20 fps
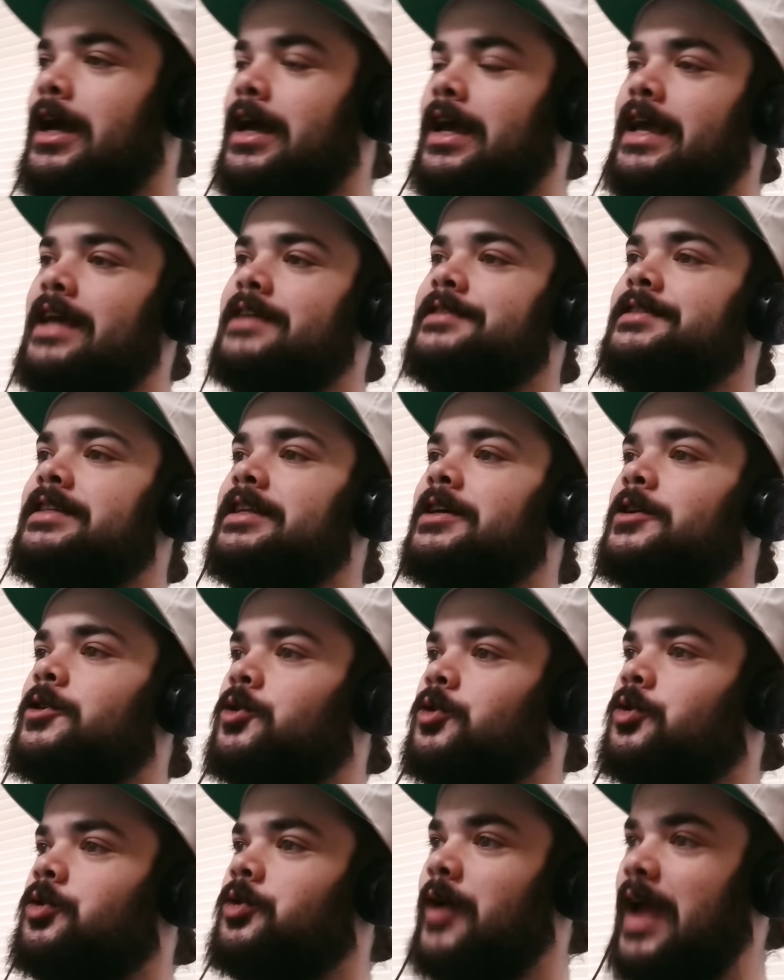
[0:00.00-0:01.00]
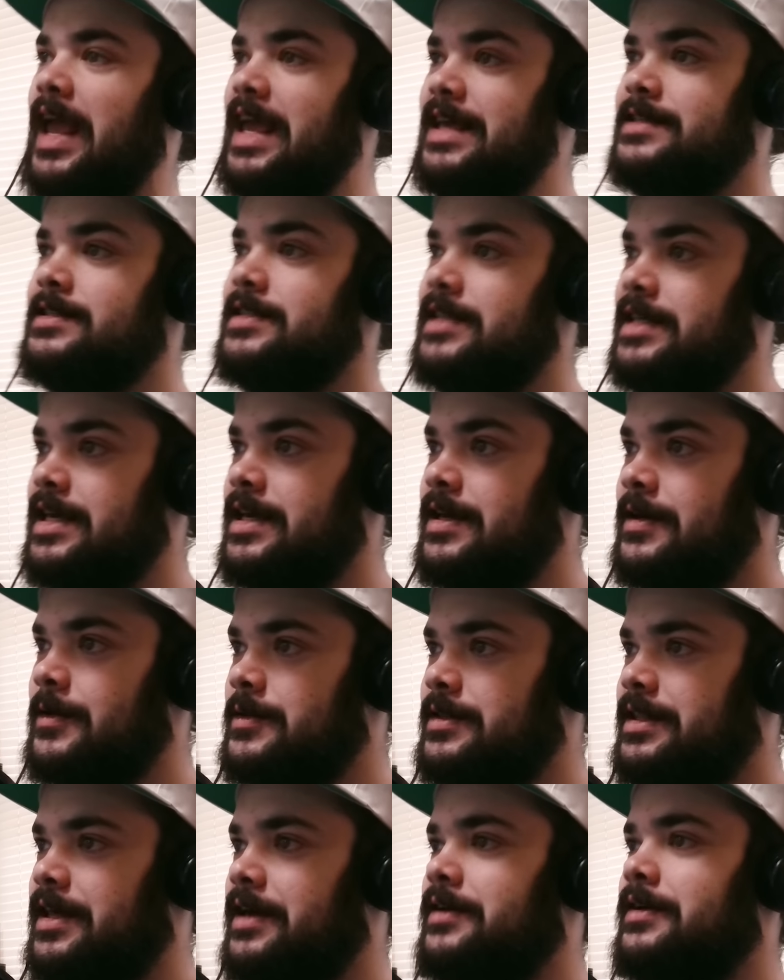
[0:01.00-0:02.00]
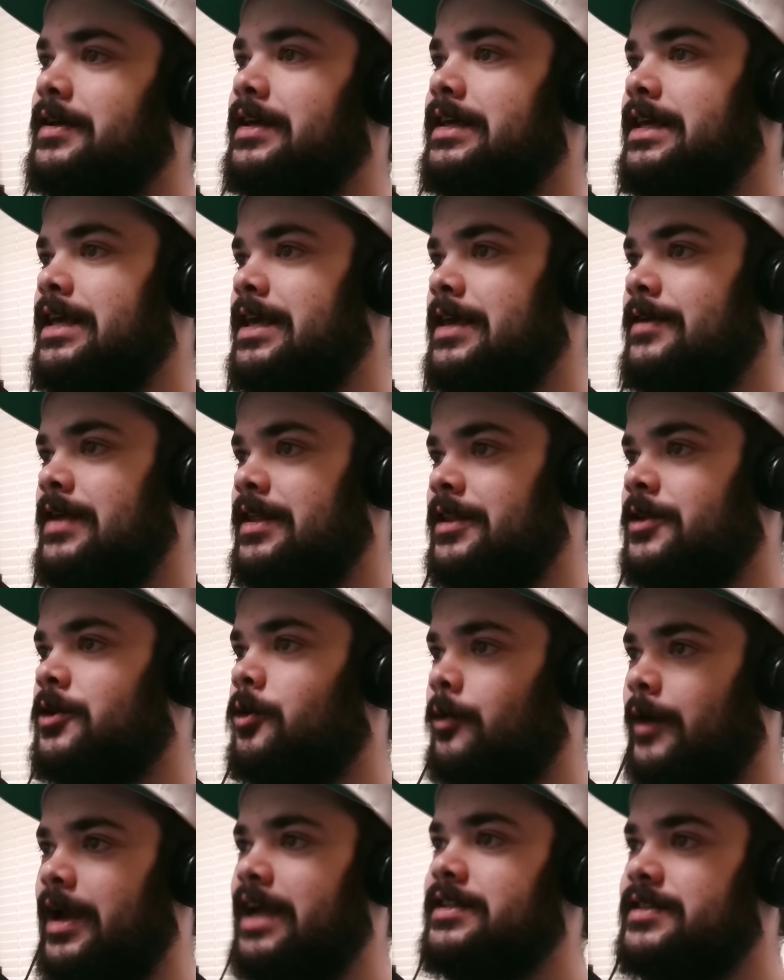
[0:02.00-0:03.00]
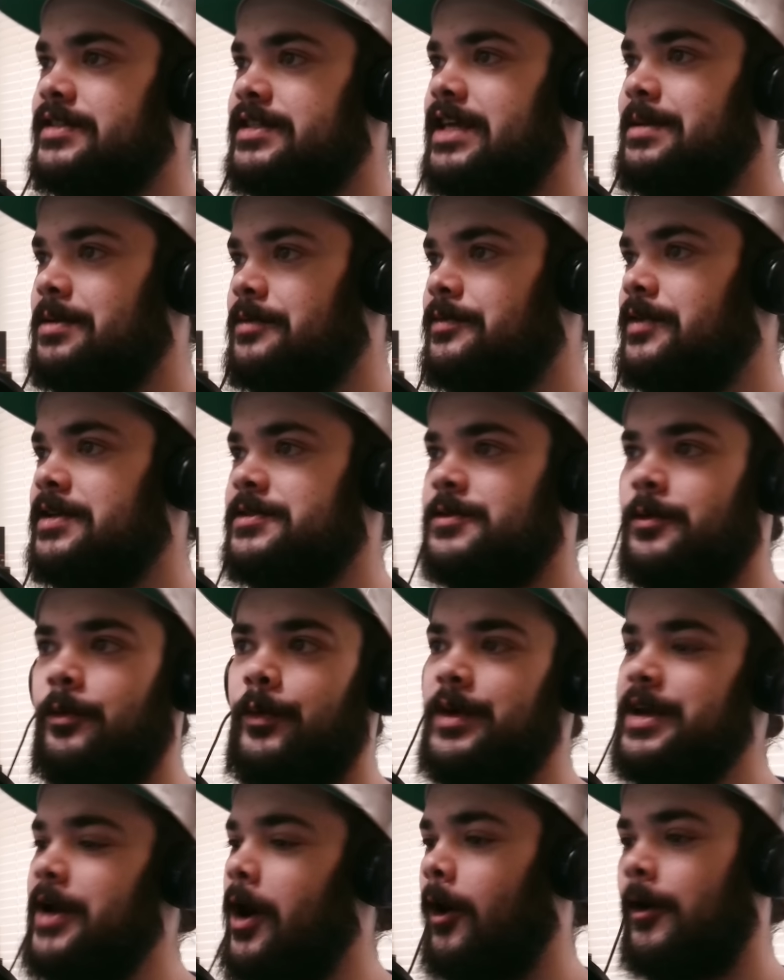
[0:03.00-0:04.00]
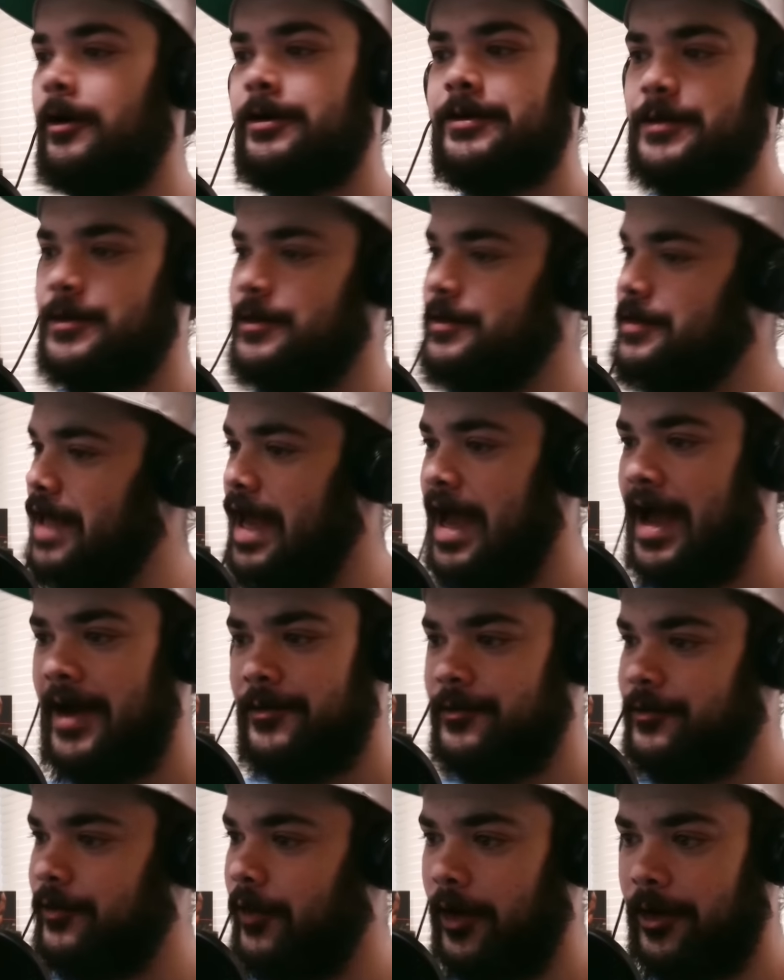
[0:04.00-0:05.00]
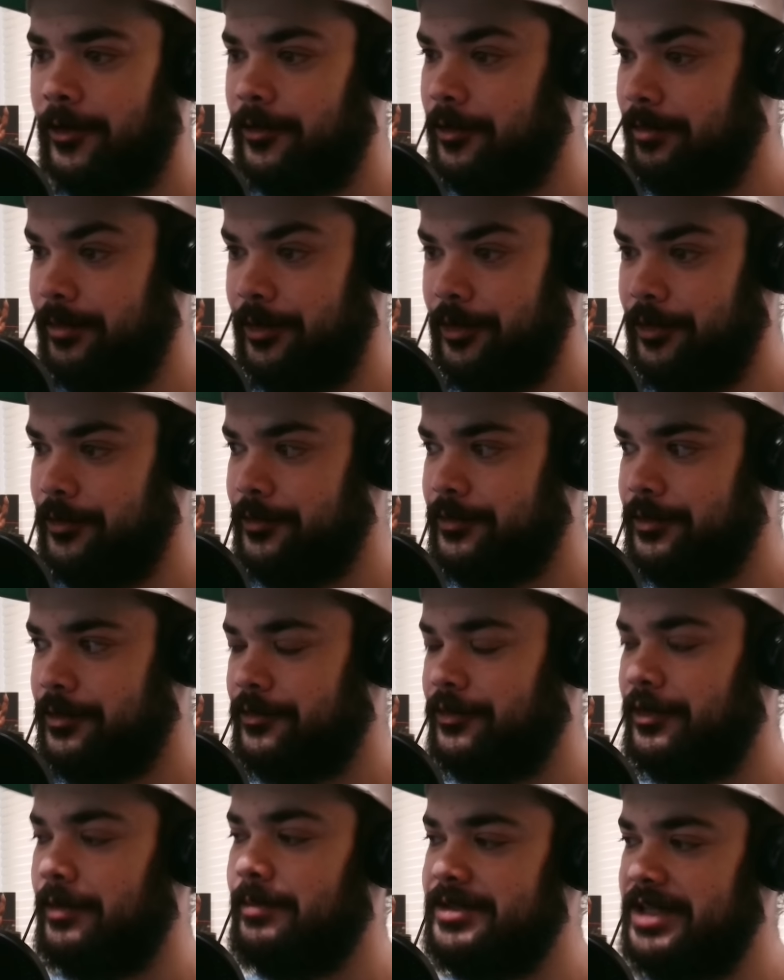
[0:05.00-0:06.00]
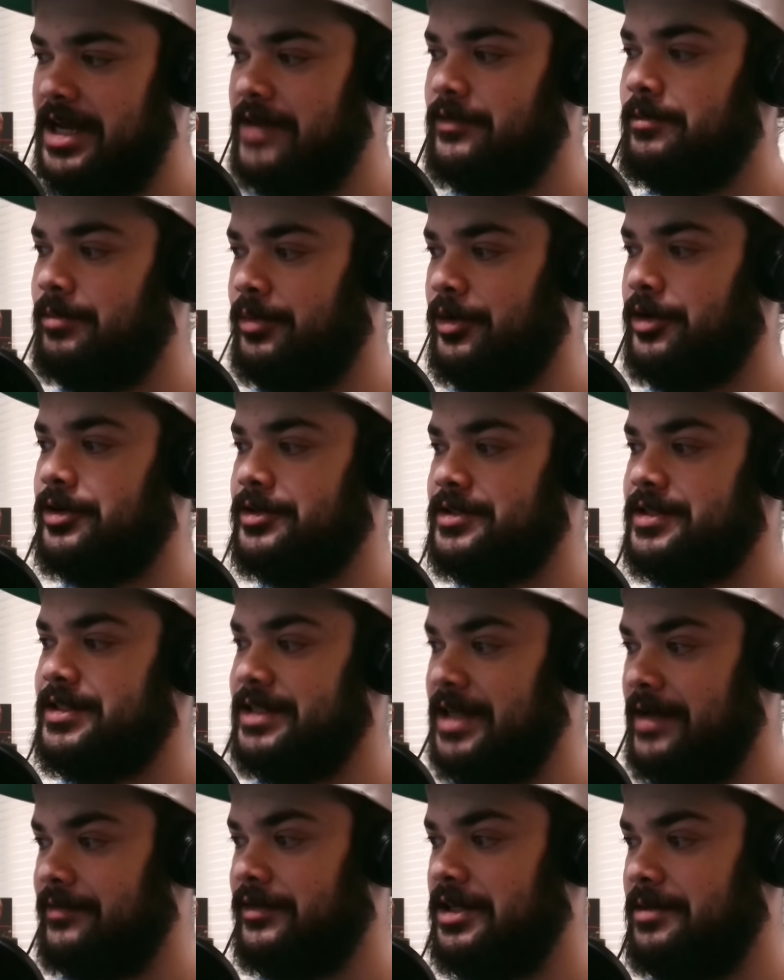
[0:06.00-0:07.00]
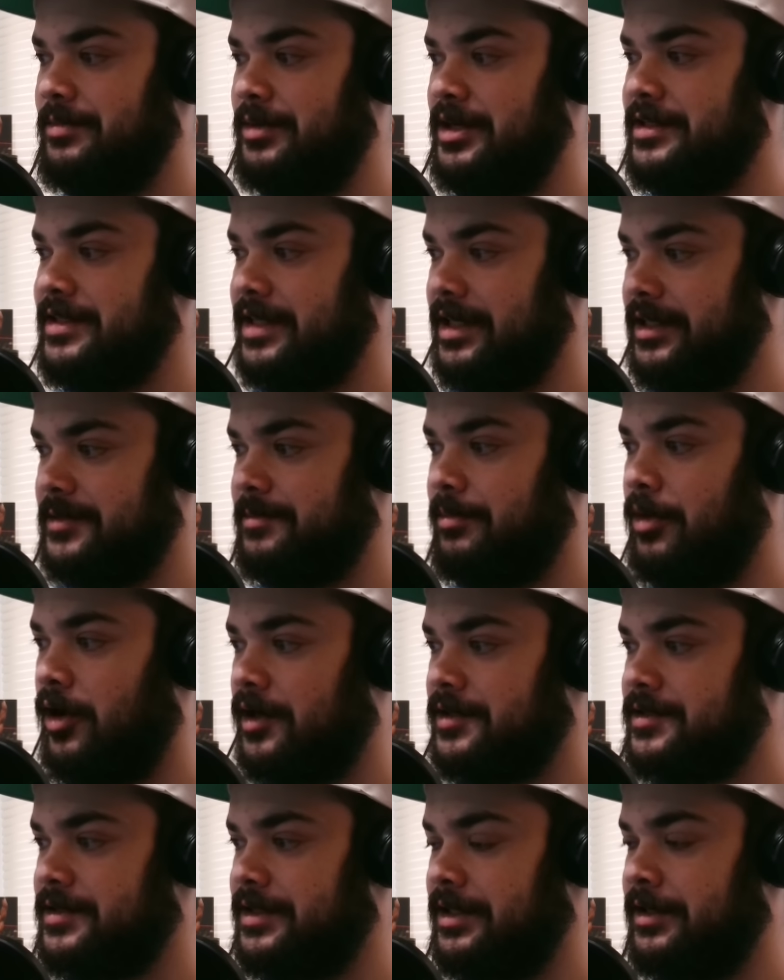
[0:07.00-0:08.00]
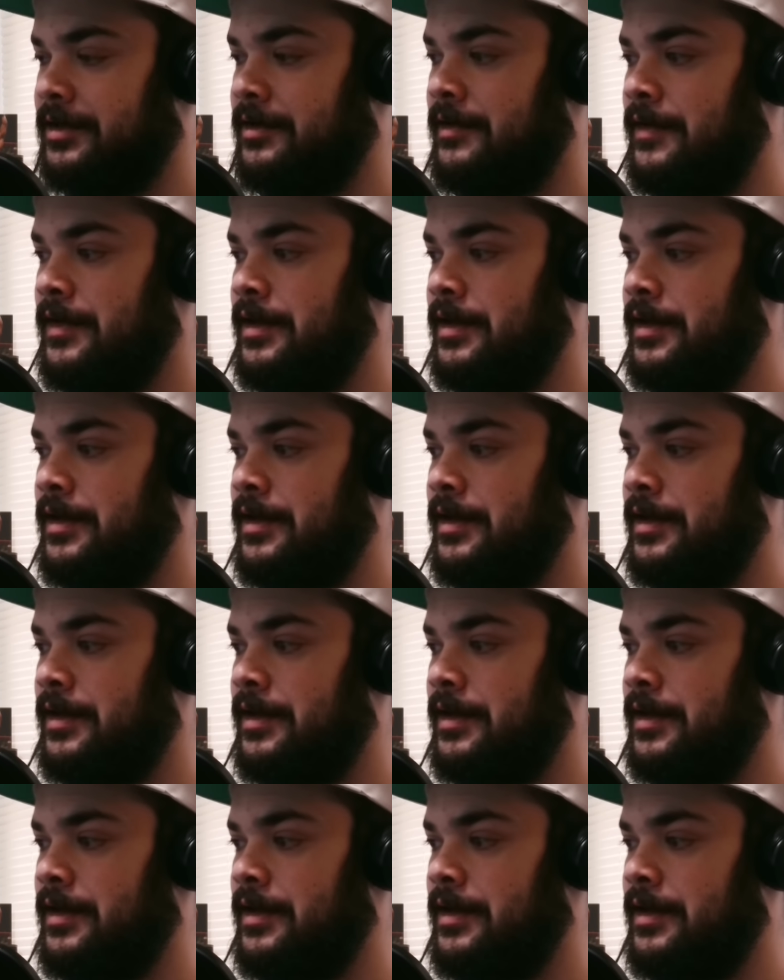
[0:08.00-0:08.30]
Isn't it crazy that in the grand scheme of things, we aren't that far removed from Devin Booker's 70 piece against Boston